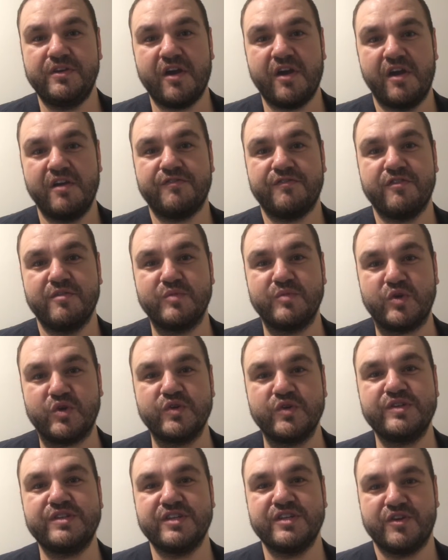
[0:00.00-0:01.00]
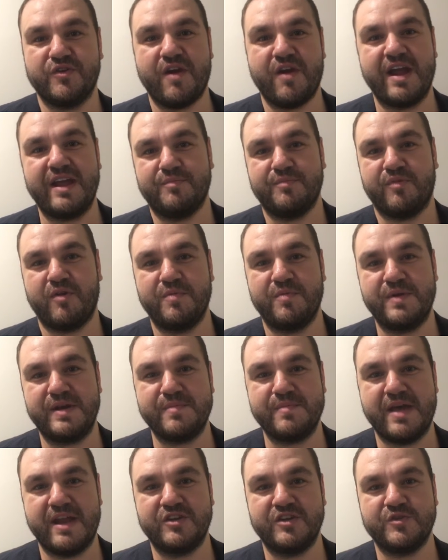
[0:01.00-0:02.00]
you go from good to great
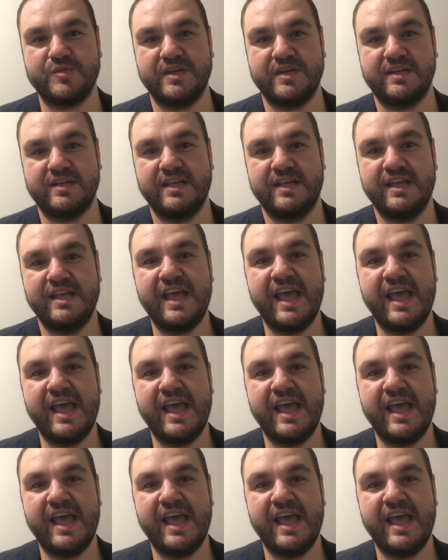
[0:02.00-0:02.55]
property management.